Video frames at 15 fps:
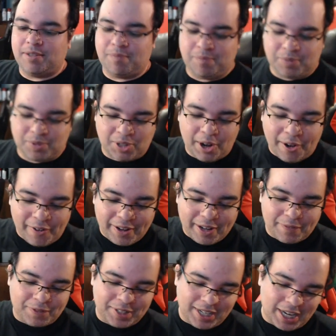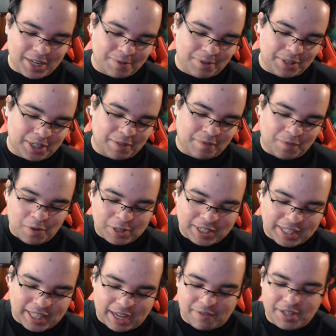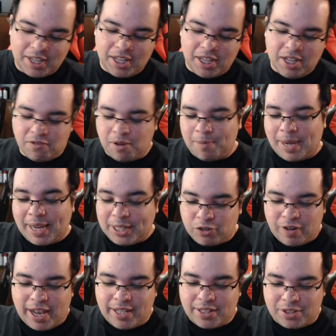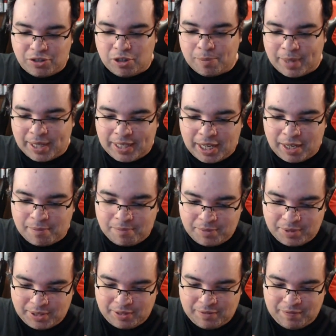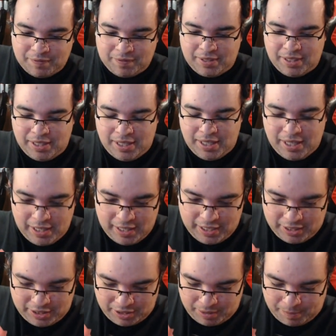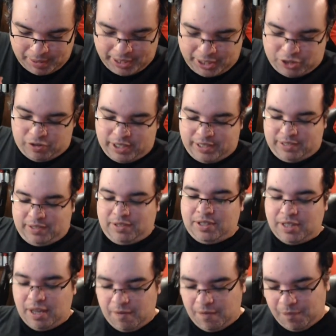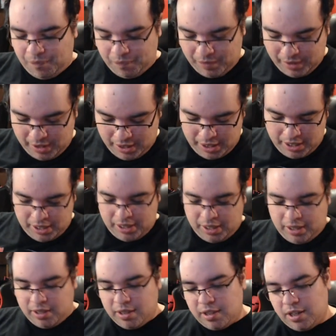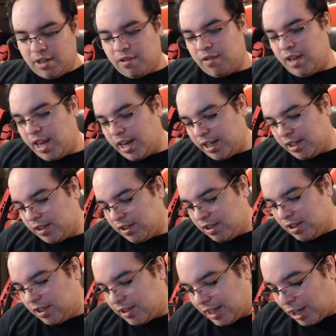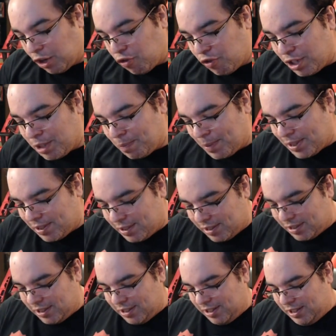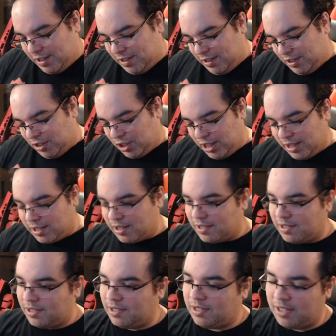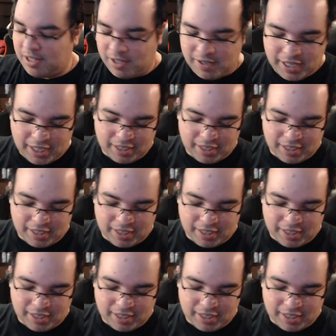I'm sorry if you guys were looking forward to that one. Well, my address. You know my name, so just my address and stuff. All right. It's like Christmas. Jesus. All right.